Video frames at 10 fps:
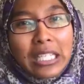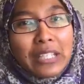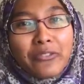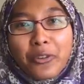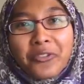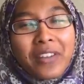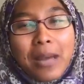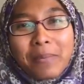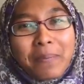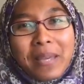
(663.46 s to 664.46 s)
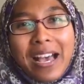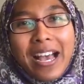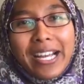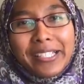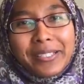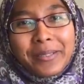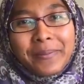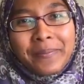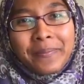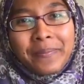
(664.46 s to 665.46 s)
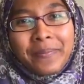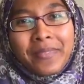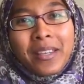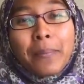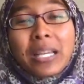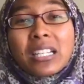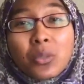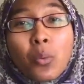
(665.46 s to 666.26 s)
leave your family behind. Because